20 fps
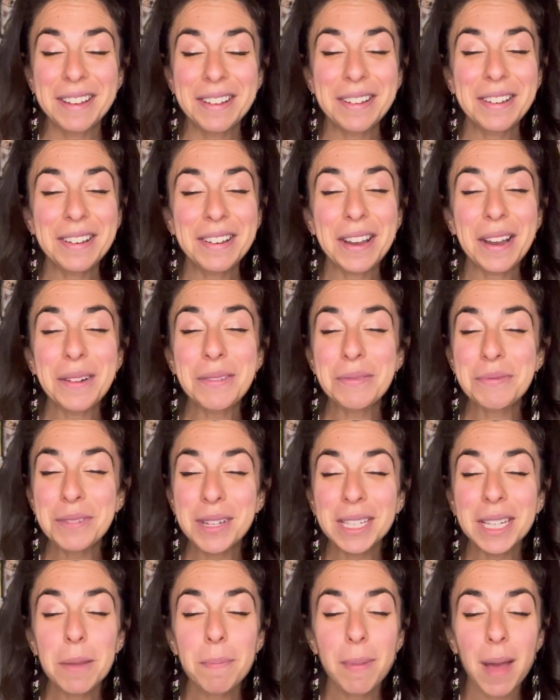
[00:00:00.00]
A
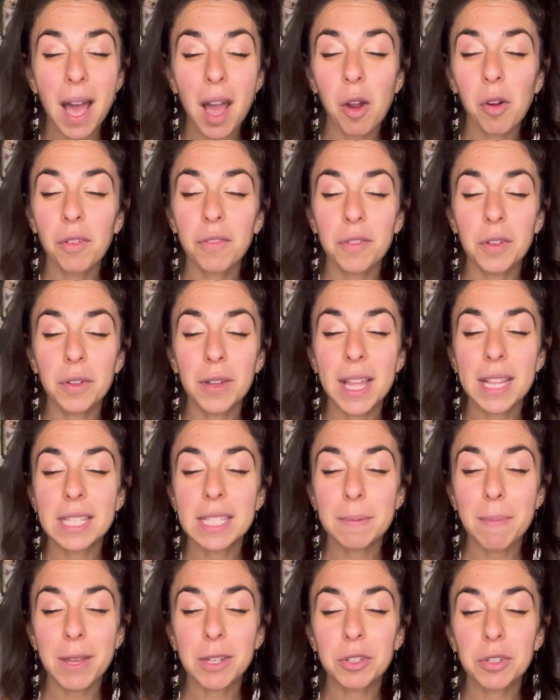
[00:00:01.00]
really powerful and
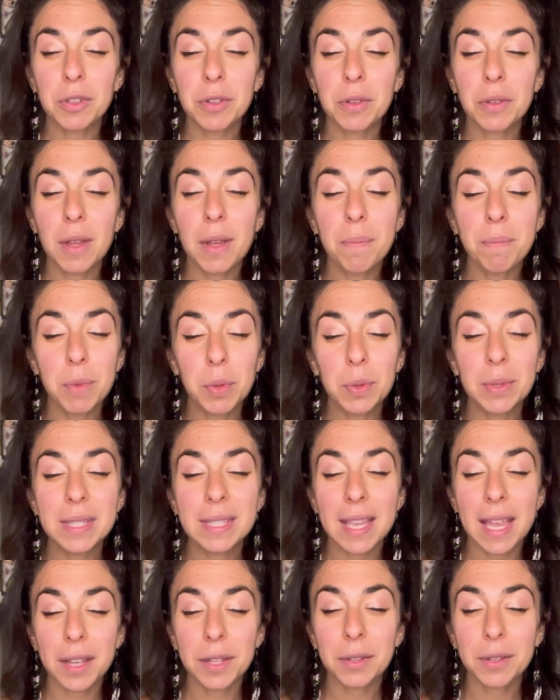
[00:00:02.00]
special moon
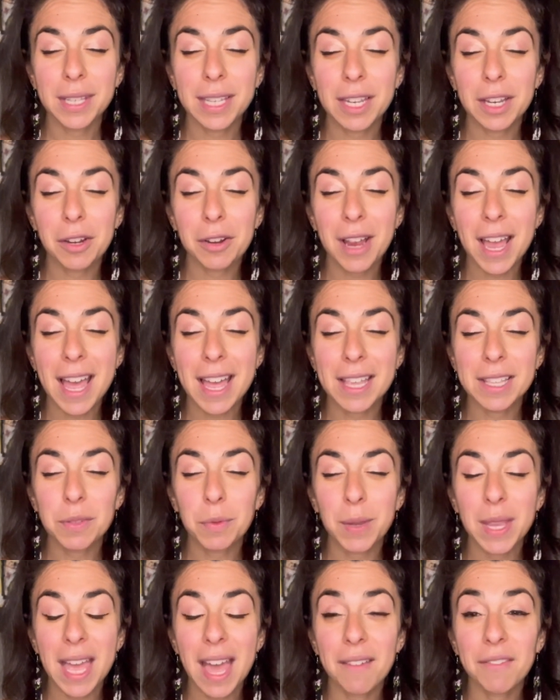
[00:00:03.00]
cycle here as
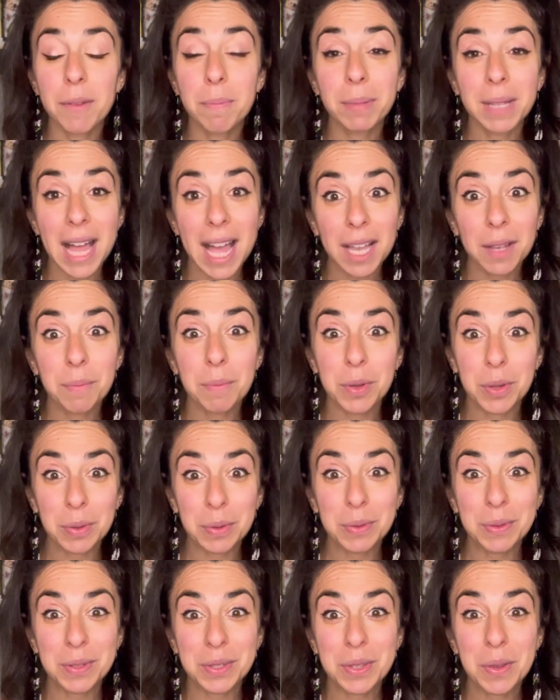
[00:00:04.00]
we have a black
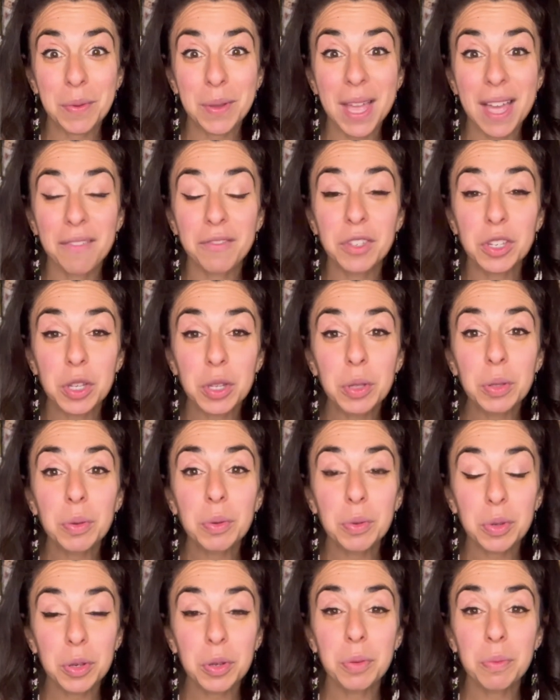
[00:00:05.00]
moon. So we have two
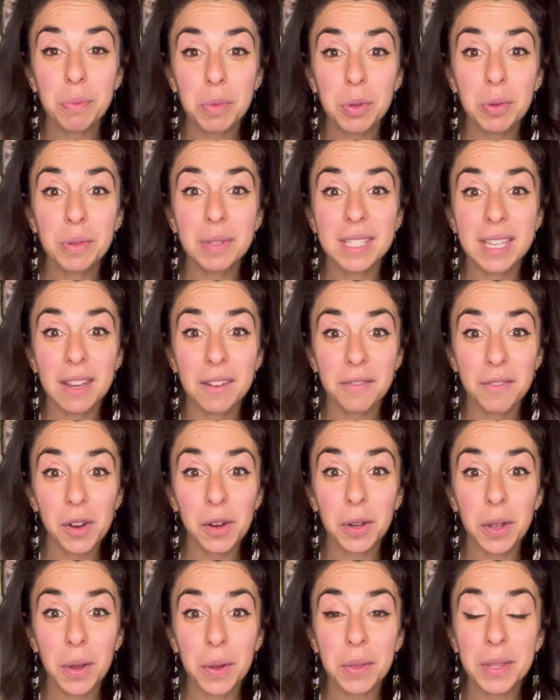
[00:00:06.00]
new moons in
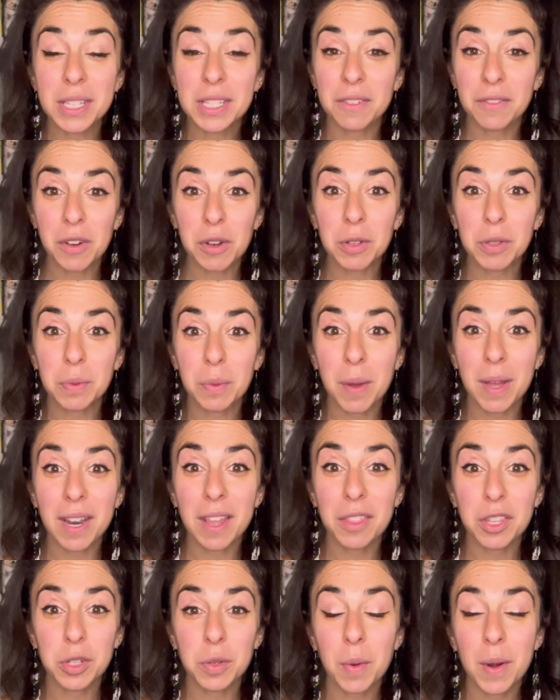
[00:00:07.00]
Virgo. This first one on
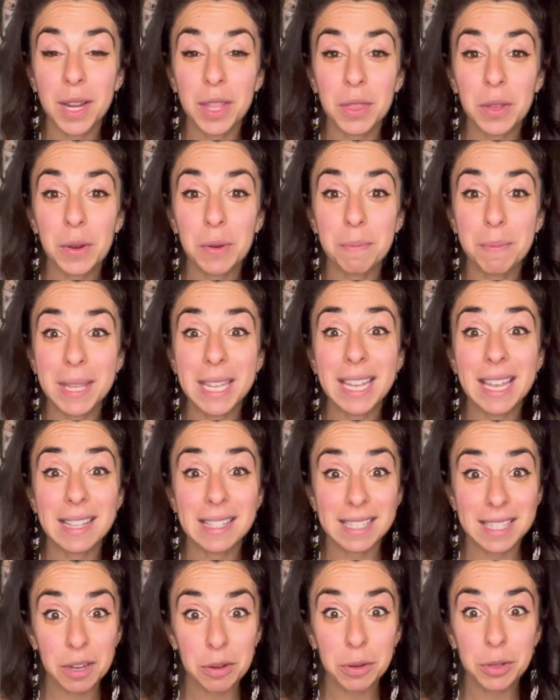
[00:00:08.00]
the 23rd being at
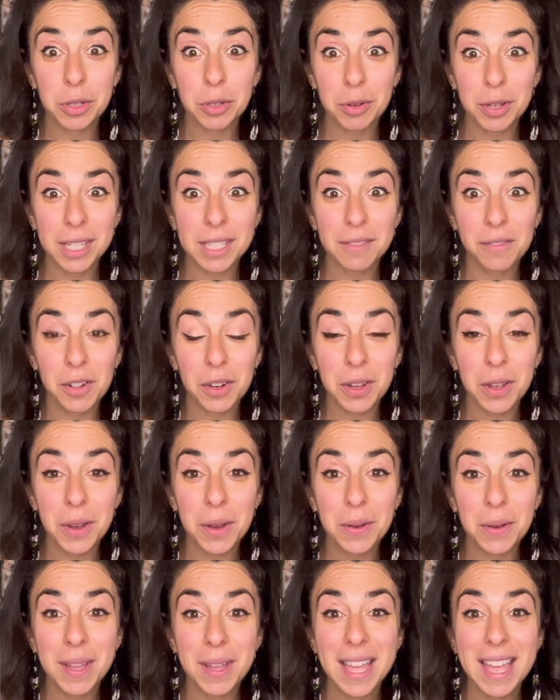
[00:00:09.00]
0 degrees
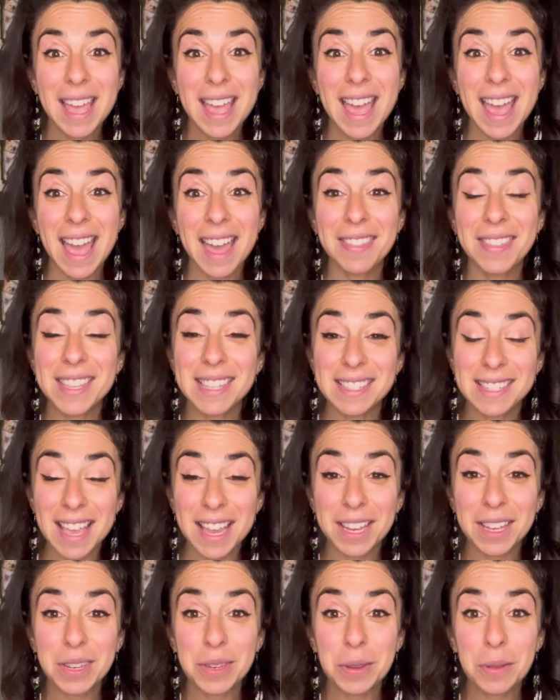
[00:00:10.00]
Virgo, and the
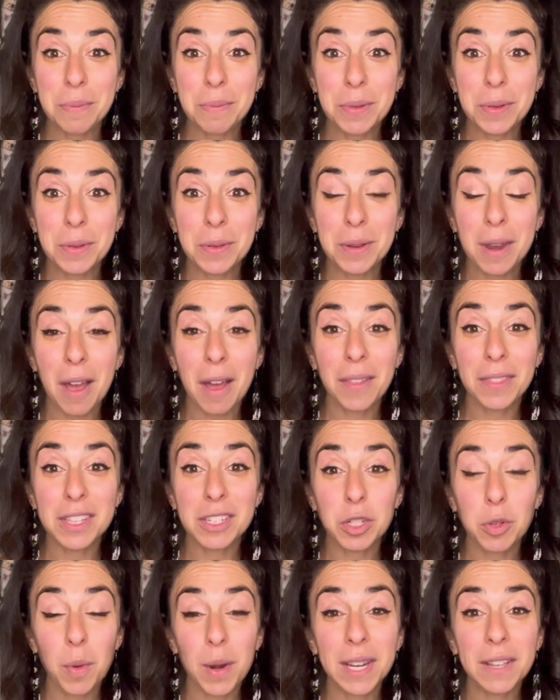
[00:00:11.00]
second new moon on the
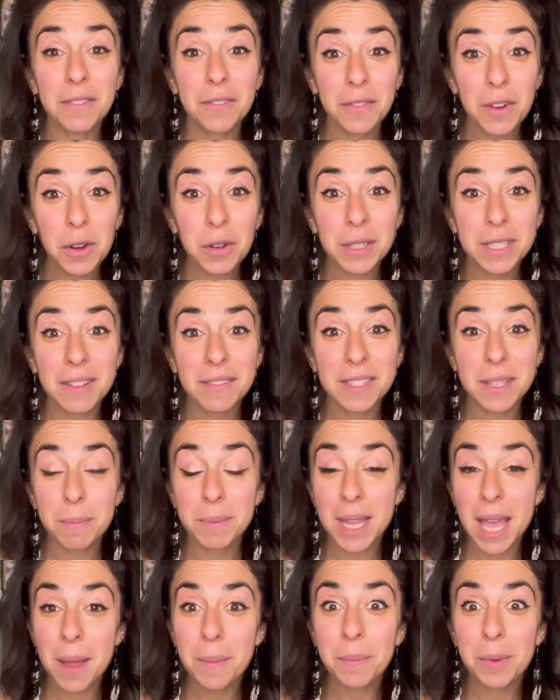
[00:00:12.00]
21st of
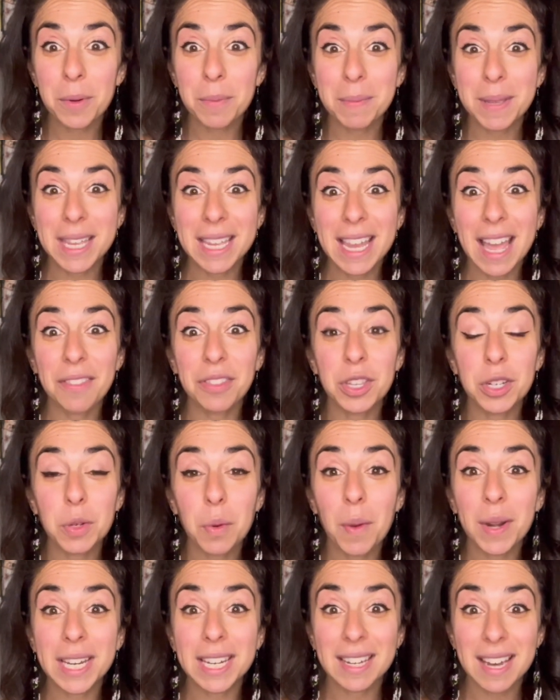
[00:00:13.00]
September being at the
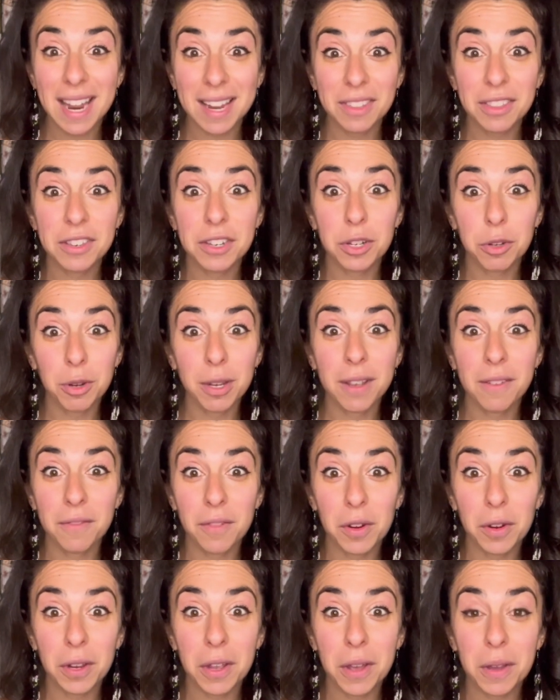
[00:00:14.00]
29th degree of
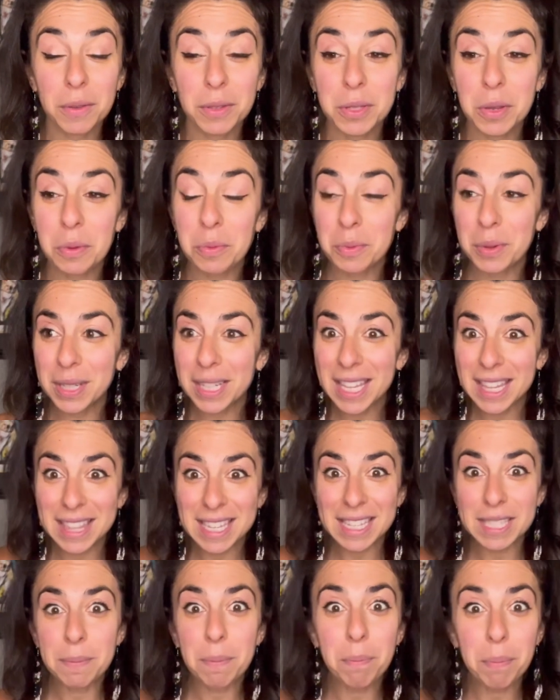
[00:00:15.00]
Virgo. So really
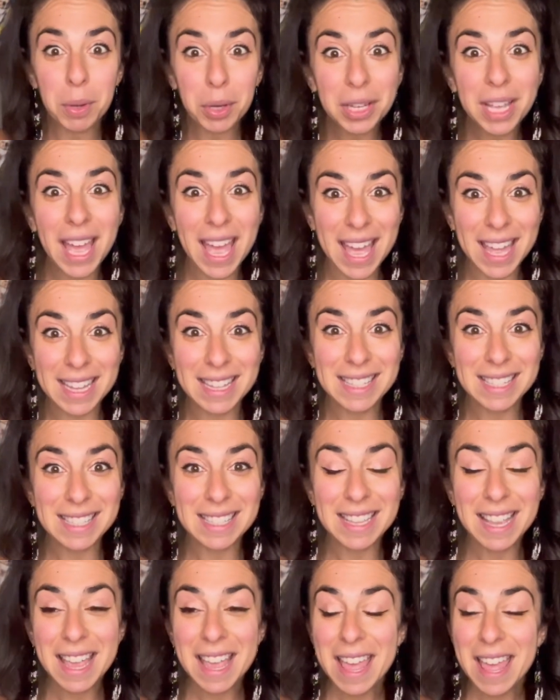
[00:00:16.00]
these bookends
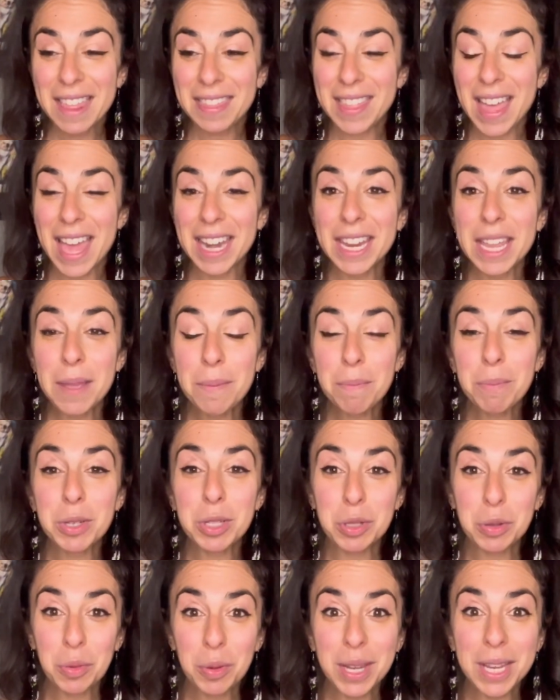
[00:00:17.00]
that in
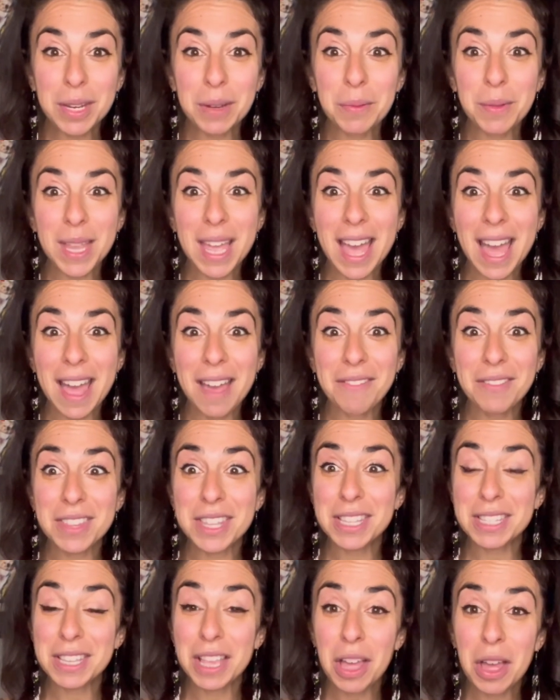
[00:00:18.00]
between we have
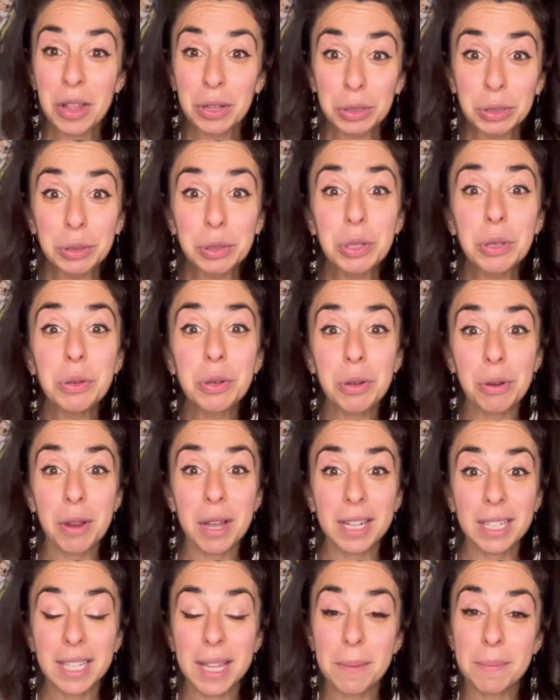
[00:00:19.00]
this lunar
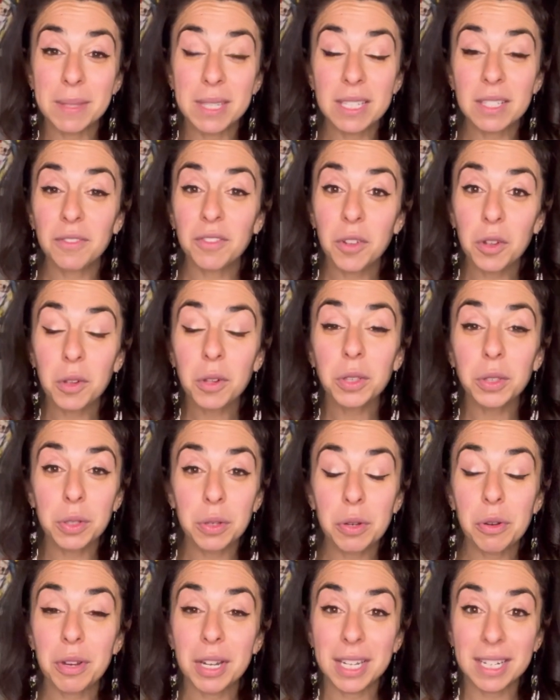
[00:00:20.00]
eclipse, this full
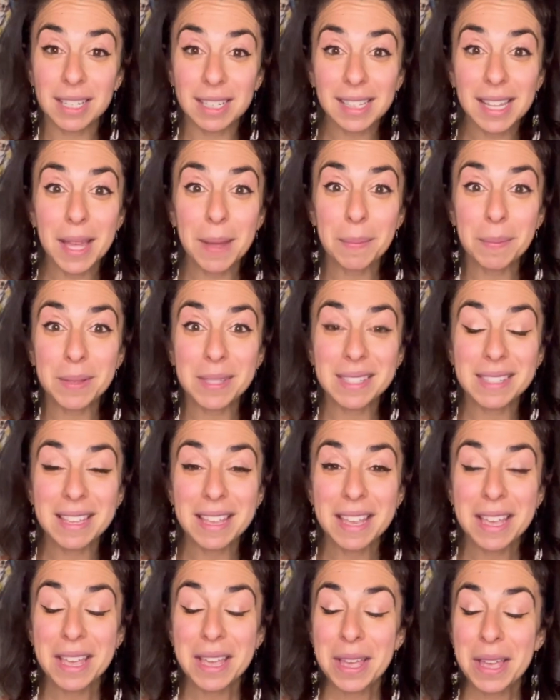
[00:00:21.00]
lunar eclipse.
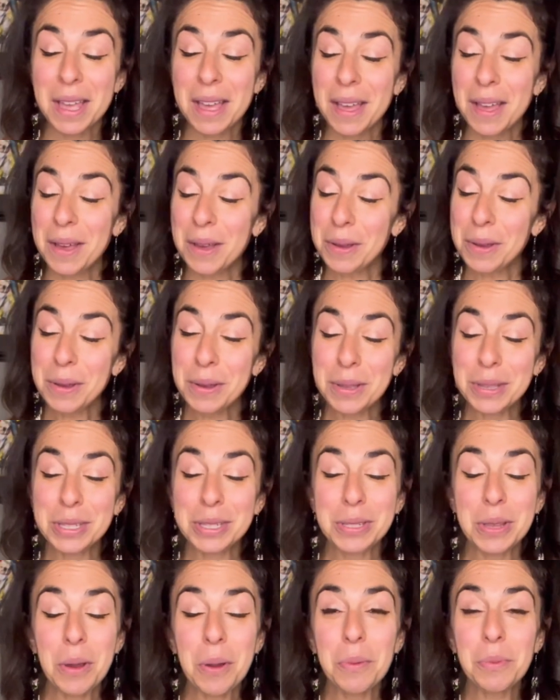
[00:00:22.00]

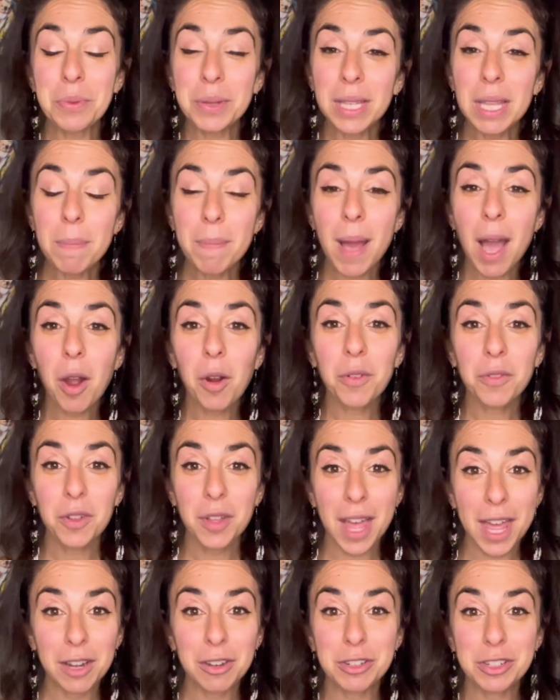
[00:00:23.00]
So really powerful
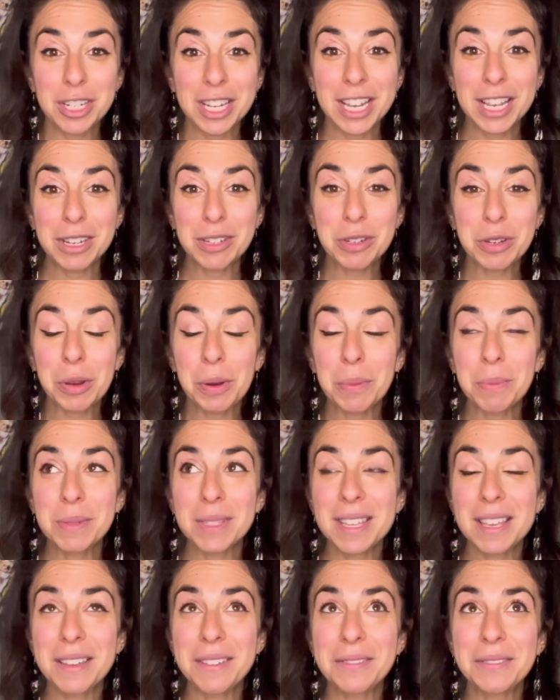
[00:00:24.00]
energy in terms
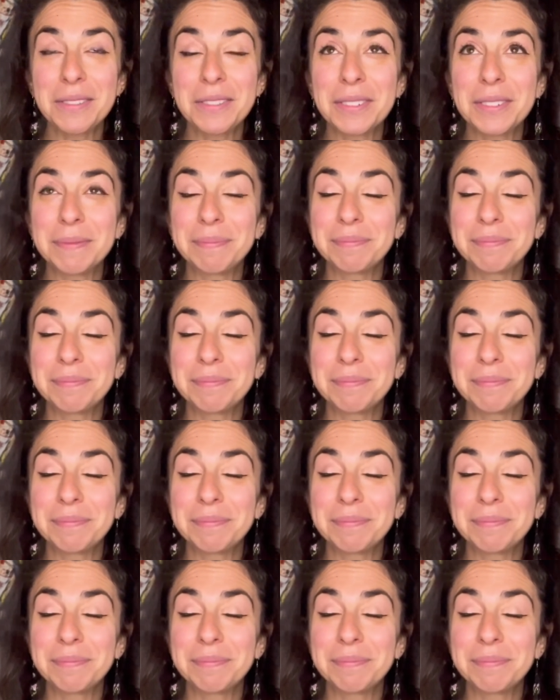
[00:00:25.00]
of